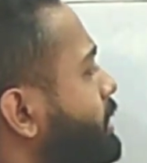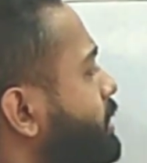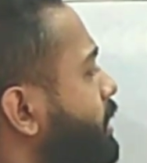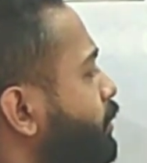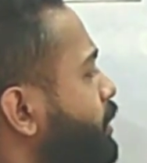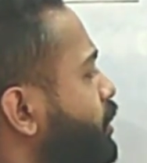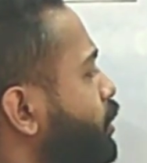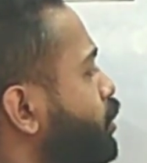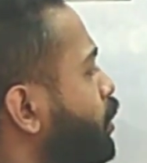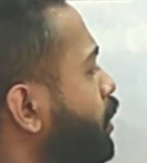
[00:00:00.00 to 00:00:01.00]
this is
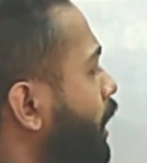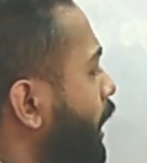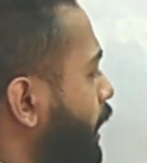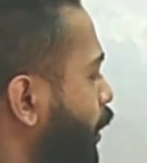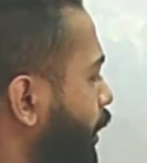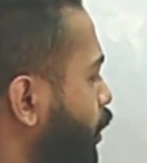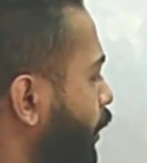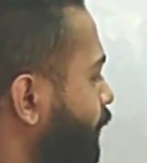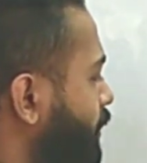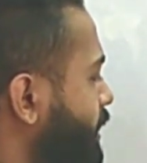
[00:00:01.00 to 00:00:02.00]
situation 2, now we are
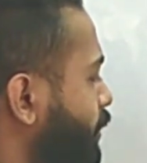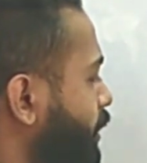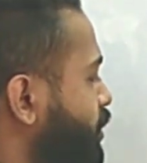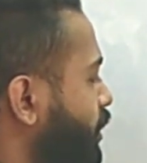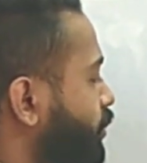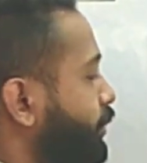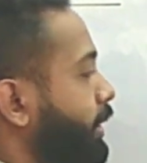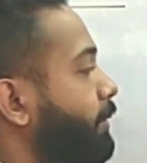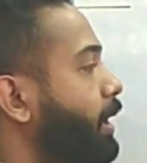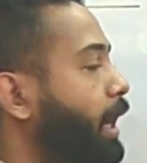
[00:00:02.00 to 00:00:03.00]
going for situation
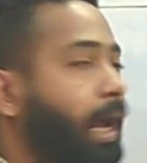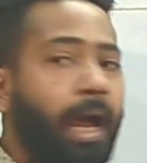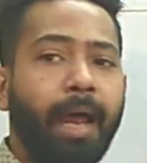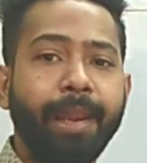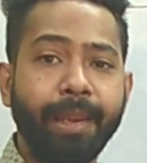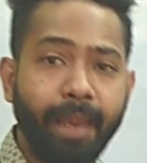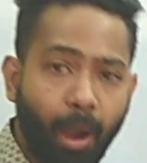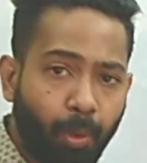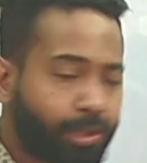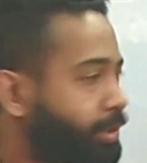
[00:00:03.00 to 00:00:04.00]
3.
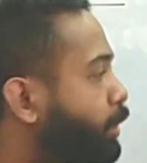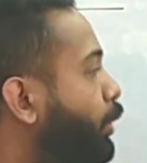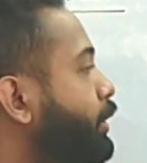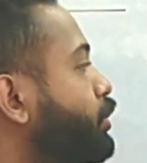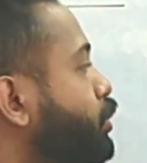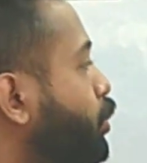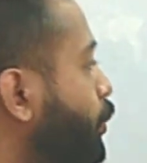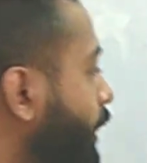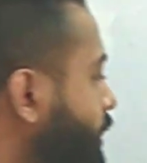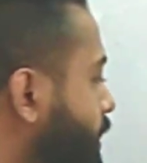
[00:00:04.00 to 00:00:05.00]
Now what we are going to
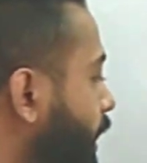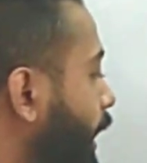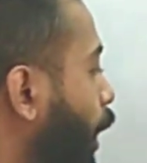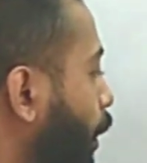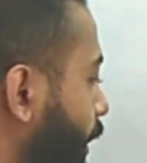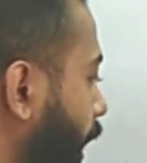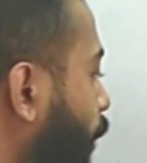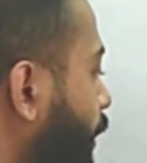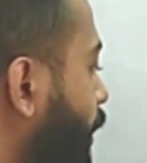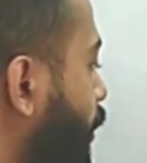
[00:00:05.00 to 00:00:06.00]
do is,
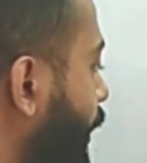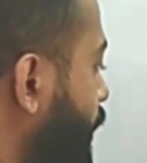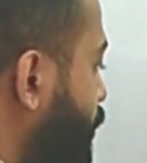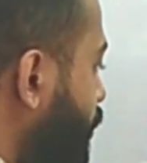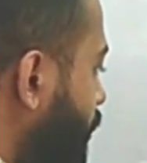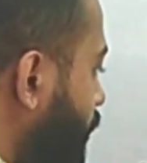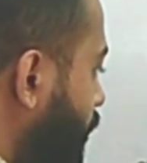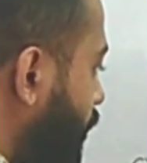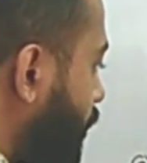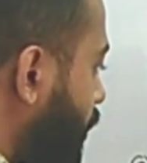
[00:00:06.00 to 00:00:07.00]
now we are going to
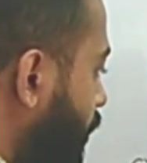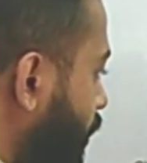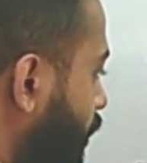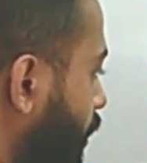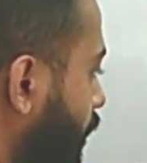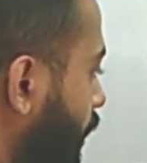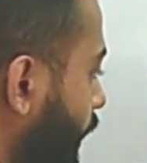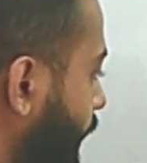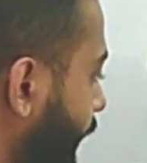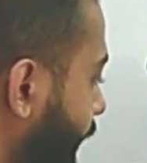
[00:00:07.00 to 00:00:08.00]

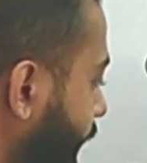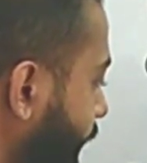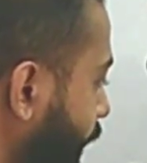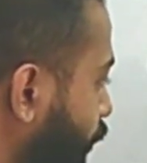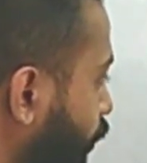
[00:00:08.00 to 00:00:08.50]
taking that